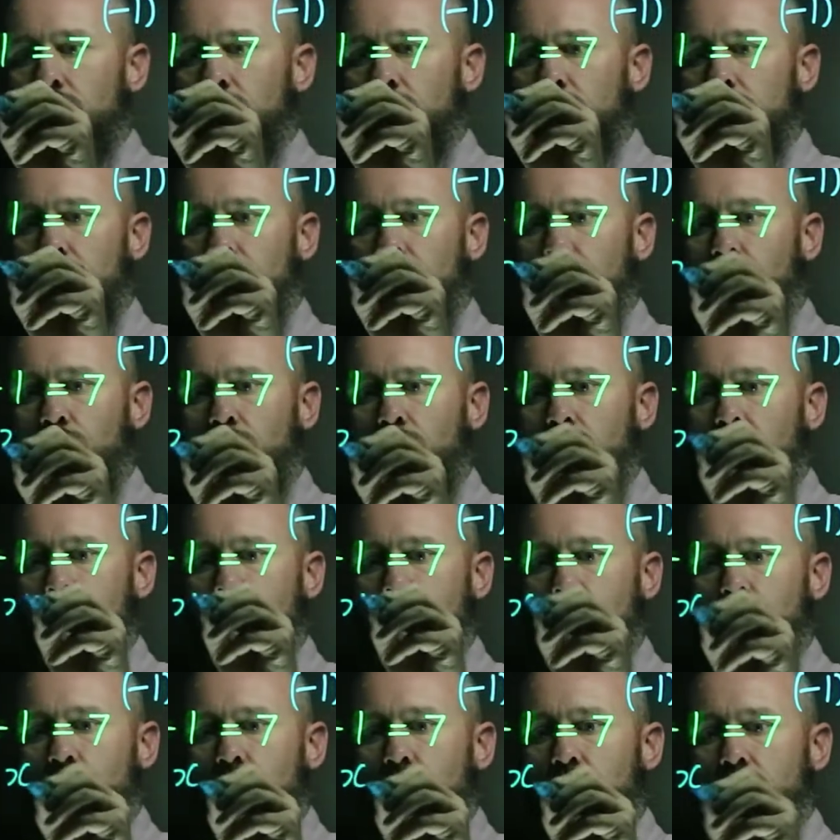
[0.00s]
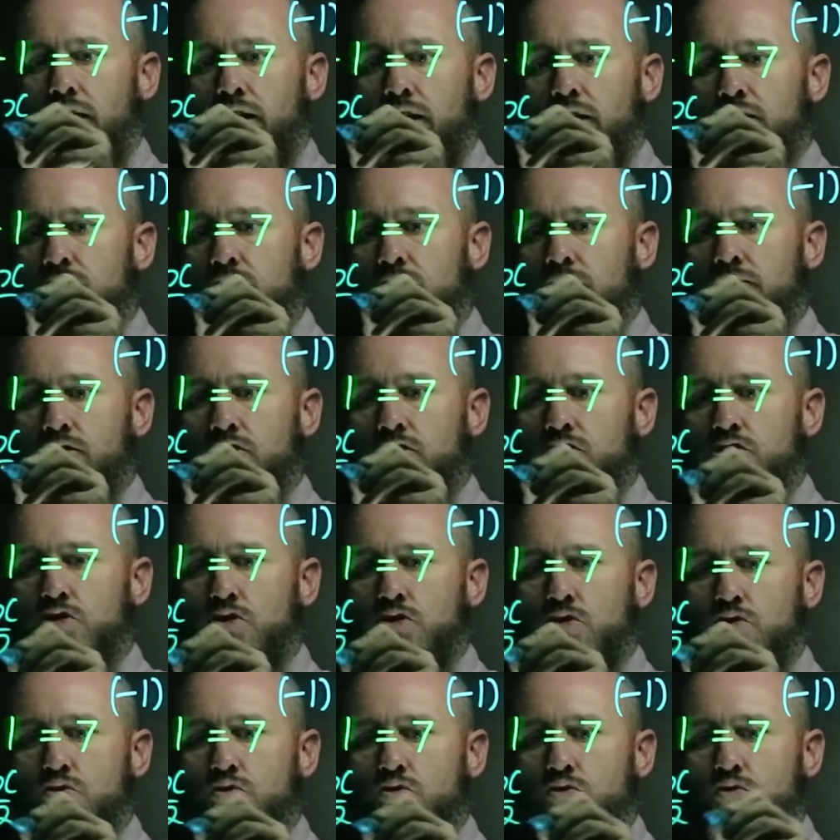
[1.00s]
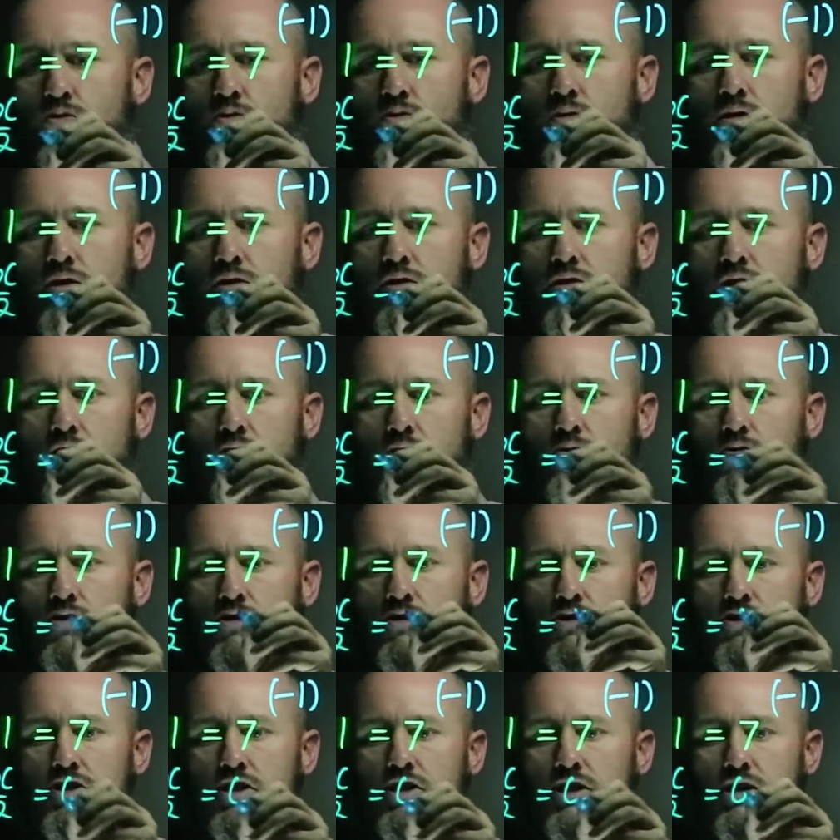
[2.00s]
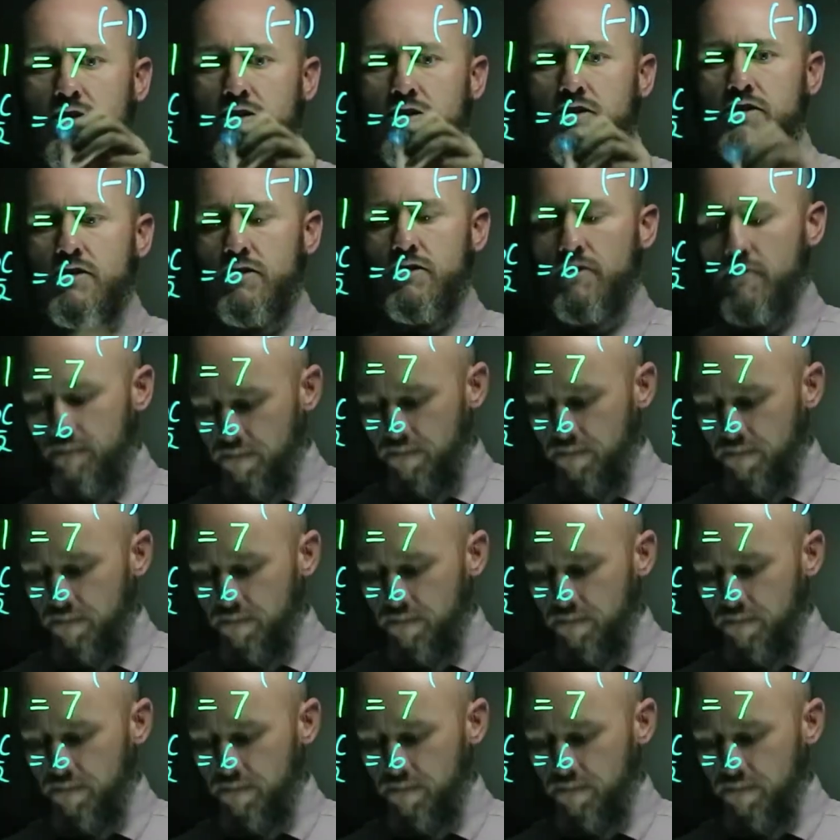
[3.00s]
And that will leave me with x over 2 is equal to 6.